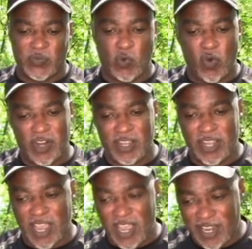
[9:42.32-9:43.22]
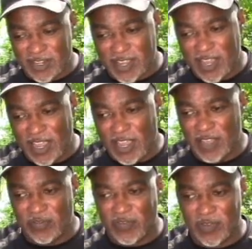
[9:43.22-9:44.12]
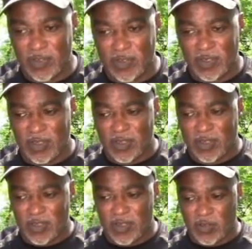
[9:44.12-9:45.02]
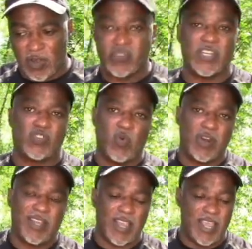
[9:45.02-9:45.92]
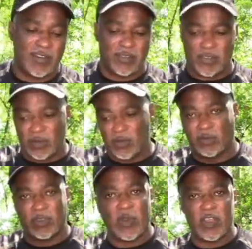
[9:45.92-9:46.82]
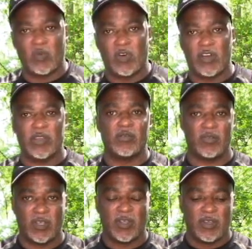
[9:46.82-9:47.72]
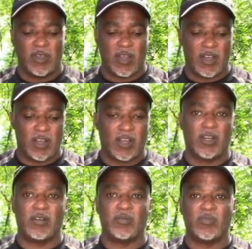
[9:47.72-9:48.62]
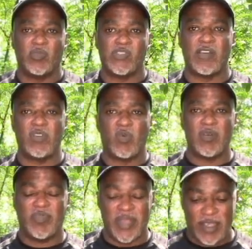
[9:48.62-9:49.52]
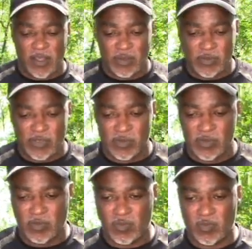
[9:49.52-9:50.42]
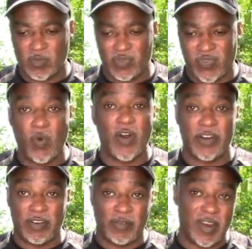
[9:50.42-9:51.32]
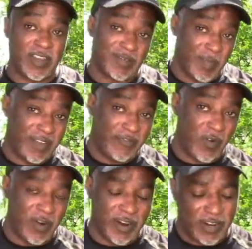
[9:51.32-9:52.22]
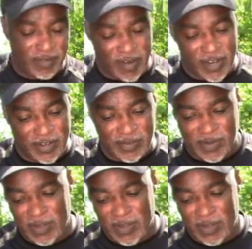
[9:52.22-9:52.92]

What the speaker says: 28 and a half. I'll say 28 through 31, 71 pounds, 400 grain. I mean 400 grain